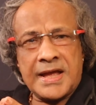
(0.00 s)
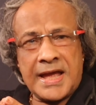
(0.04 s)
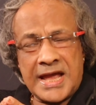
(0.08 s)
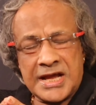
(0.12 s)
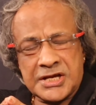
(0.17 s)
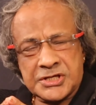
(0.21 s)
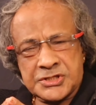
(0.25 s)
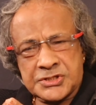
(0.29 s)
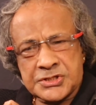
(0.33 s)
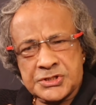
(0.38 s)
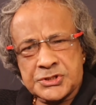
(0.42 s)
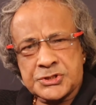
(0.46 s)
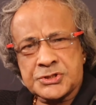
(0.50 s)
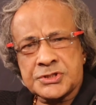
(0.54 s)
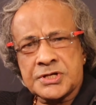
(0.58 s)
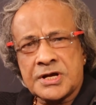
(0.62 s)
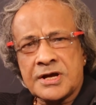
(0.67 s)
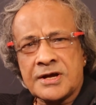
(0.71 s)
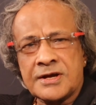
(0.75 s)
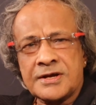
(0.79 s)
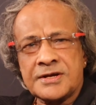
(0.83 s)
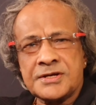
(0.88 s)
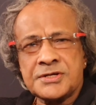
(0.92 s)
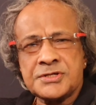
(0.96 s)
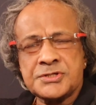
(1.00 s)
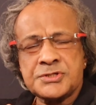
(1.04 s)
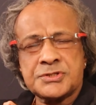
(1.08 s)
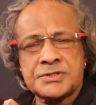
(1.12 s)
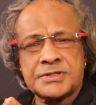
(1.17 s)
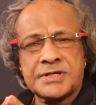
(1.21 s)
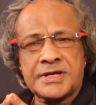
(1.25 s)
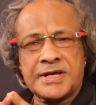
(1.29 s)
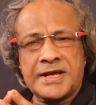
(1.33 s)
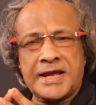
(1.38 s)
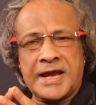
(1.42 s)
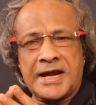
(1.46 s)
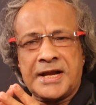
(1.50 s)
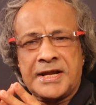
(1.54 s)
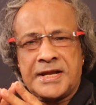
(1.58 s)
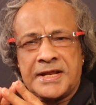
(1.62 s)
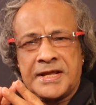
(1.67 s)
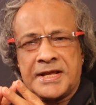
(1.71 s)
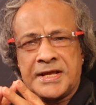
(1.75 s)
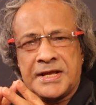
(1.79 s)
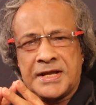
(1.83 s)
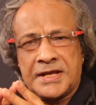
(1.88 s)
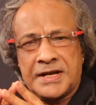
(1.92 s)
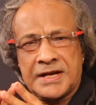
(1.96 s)
exercise,
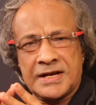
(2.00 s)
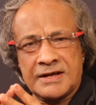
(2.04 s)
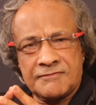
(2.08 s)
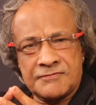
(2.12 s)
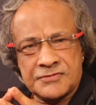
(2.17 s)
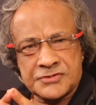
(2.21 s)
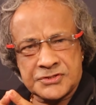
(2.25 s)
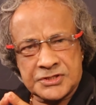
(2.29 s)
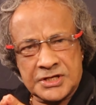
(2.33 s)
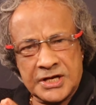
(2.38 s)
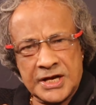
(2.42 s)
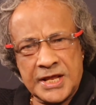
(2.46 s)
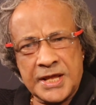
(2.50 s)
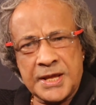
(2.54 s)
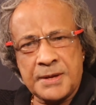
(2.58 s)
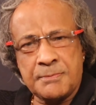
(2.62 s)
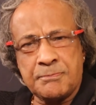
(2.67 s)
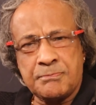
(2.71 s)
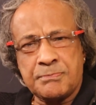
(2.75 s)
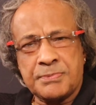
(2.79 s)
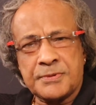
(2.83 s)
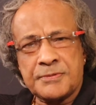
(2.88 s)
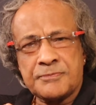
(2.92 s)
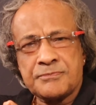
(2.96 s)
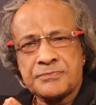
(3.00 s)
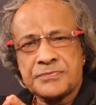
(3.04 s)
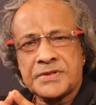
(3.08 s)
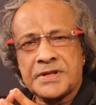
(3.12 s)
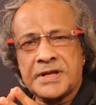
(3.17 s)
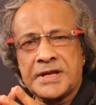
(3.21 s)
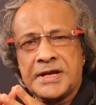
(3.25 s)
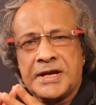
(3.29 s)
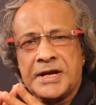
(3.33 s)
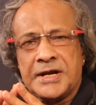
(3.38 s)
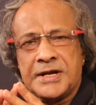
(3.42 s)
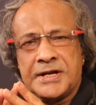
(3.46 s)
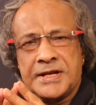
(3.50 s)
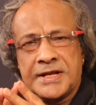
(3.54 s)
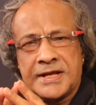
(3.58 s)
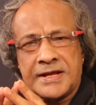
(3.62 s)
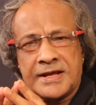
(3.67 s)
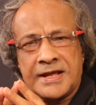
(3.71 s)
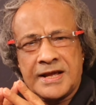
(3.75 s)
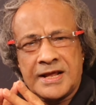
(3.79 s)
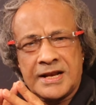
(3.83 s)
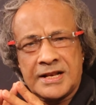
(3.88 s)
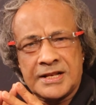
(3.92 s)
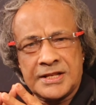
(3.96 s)
getting enough sleep,
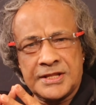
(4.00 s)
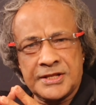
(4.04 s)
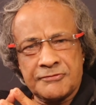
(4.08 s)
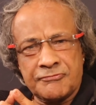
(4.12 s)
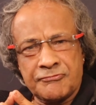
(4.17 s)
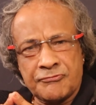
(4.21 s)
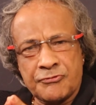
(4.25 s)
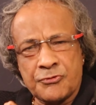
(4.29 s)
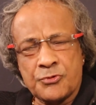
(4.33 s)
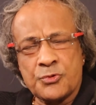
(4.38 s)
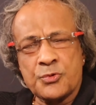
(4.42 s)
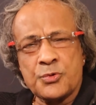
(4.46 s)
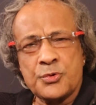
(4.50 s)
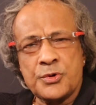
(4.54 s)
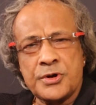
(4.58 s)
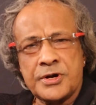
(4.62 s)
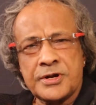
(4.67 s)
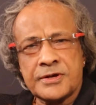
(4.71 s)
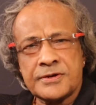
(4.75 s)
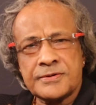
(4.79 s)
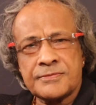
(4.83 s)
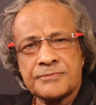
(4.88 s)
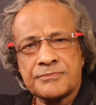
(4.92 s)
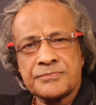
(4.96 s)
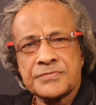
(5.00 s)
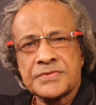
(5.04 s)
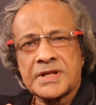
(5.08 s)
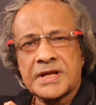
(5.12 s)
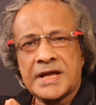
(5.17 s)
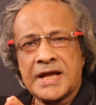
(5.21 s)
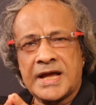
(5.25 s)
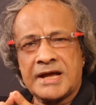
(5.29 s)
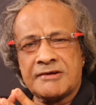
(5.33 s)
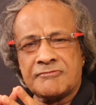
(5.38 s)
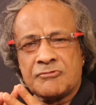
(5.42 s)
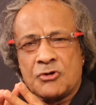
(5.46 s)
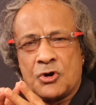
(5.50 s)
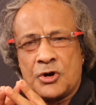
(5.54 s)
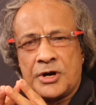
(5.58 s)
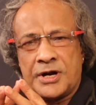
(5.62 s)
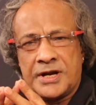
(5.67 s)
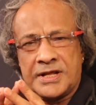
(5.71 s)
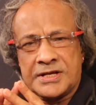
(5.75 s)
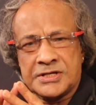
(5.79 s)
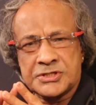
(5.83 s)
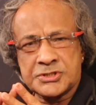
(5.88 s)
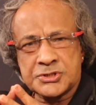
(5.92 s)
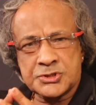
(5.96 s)
eating healthy food,
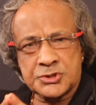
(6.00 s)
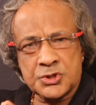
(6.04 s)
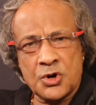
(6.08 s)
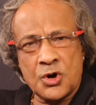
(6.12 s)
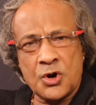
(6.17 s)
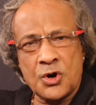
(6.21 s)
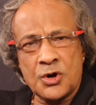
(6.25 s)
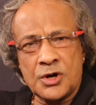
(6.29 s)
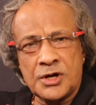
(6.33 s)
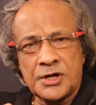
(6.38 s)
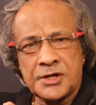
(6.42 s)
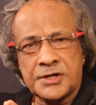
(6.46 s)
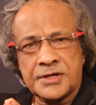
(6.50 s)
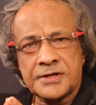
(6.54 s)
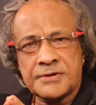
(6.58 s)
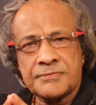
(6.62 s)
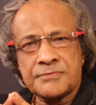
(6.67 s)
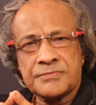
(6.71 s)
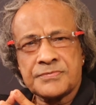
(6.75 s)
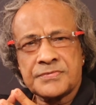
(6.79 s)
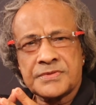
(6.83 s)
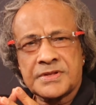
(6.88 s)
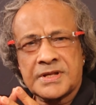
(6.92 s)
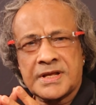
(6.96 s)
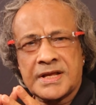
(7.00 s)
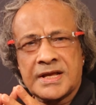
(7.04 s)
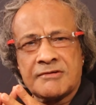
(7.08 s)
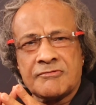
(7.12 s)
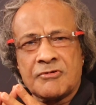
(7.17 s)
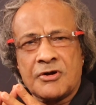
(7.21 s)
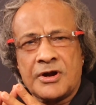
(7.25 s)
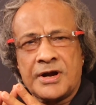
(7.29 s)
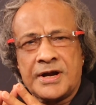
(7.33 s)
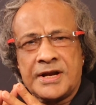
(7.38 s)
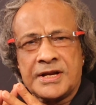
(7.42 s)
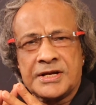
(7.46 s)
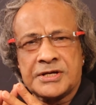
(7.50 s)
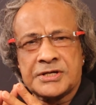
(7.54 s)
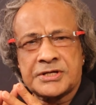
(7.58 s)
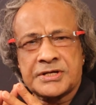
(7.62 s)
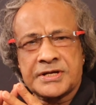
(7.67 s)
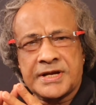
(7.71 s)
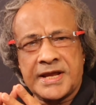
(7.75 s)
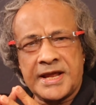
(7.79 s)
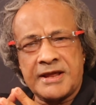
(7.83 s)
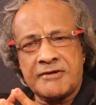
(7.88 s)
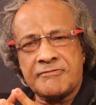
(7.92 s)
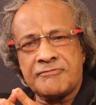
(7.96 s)
avoiding salt, avoiding
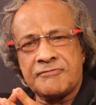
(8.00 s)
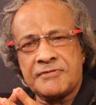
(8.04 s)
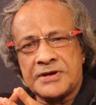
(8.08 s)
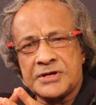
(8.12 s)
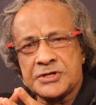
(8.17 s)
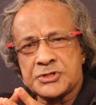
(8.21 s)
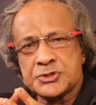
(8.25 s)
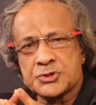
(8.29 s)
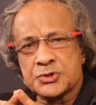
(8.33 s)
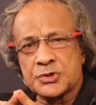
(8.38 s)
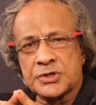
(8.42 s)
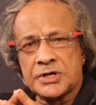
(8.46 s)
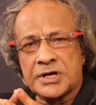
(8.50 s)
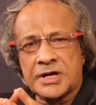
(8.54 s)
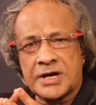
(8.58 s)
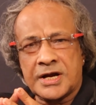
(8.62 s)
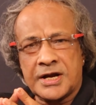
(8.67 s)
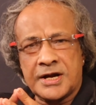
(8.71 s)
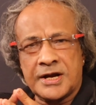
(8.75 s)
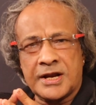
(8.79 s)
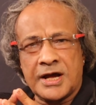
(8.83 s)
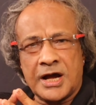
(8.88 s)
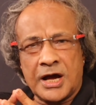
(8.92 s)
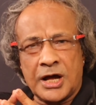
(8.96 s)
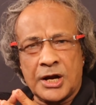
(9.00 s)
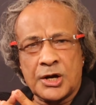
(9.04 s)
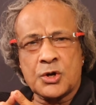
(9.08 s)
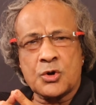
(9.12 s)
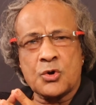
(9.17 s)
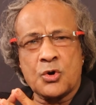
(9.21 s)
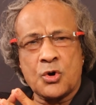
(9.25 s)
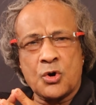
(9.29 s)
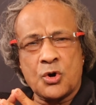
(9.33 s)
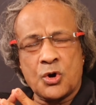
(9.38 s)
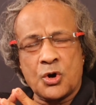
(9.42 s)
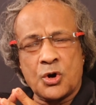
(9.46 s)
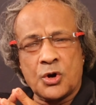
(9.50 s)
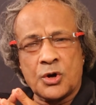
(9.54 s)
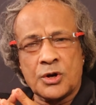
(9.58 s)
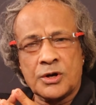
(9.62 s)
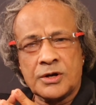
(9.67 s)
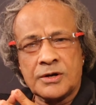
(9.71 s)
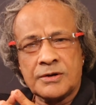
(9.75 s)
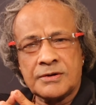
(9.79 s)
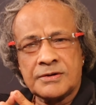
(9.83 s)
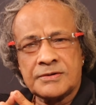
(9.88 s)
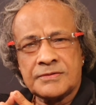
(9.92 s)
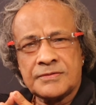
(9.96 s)
caffeine, sugar, and
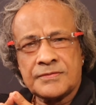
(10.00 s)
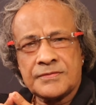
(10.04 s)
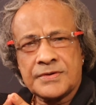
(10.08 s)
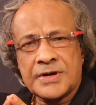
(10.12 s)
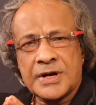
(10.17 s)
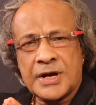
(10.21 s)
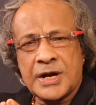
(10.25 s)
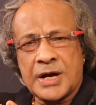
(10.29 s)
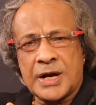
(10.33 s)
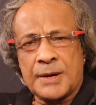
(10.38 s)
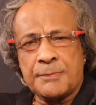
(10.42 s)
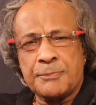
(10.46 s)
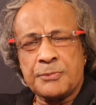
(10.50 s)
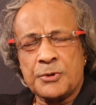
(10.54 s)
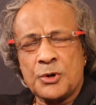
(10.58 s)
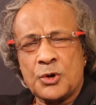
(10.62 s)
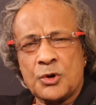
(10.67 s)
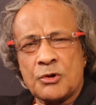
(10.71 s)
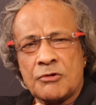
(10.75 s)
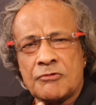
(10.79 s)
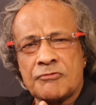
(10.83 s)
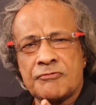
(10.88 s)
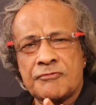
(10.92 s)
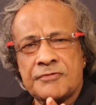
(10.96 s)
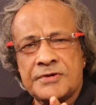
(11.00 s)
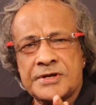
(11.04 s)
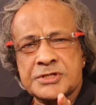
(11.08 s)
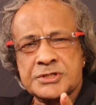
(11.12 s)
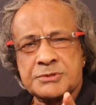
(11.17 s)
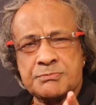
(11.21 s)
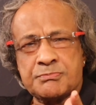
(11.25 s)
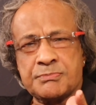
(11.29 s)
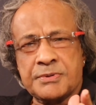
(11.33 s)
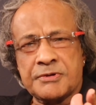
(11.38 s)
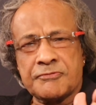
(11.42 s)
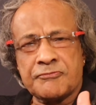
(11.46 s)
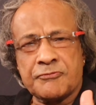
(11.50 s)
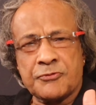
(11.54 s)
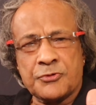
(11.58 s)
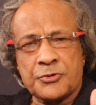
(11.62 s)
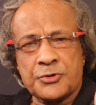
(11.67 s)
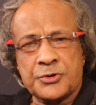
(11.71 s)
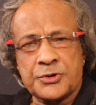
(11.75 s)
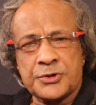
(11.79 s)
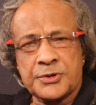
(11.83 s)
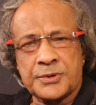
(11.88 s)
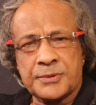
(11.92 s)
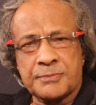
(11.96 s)
alcohol, couple of weeks
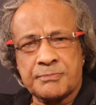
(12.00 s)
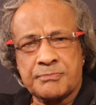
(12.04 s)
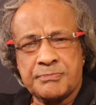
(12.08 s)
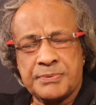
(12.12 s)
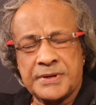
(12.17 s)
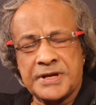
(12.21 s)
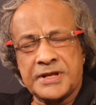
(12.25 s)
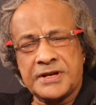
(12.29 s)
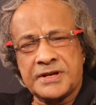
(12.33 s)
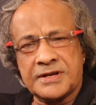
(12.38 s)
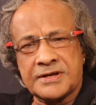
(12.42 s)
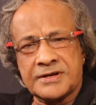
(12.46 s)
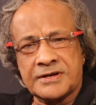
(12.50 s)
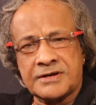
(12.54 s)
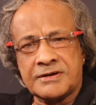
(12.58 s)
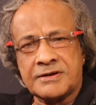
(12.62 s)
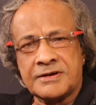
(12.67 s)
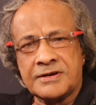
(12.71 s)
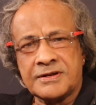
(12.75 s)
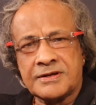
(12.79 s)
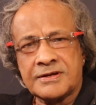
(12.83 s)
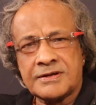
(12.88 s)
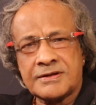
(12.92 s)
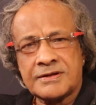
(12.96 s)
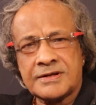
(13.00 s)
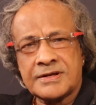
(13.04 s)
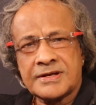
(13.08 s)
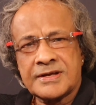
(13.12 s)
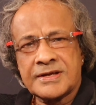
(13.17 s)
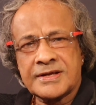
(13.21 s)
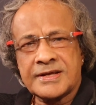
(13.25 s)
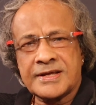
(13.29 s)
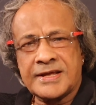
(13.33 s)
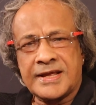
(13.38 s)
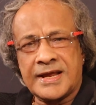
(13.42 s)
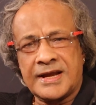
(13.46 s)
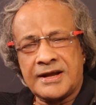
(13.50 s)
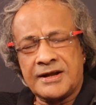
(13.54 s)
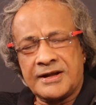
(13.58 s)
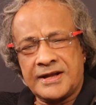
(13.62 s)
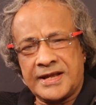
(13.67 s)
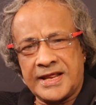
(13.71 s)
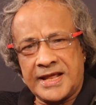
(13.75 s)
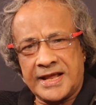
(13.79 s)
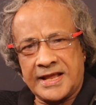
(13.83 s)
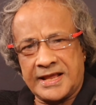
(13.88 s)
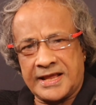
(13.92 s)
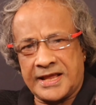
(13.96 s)
before your period can
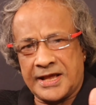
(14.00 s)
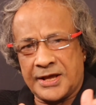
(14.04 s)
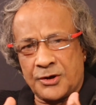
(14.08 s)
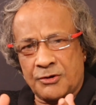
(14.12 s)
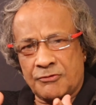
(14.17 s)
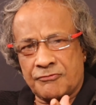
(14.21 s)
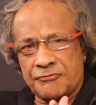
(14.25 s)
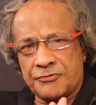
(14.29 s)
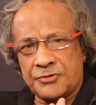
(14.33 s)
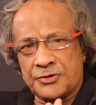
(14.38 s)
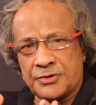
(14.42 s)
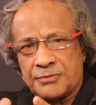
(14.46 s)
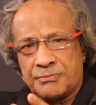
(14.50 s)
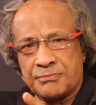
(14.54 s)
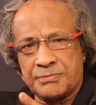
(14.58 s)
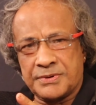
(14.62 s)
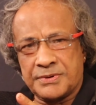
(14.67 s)
take care of your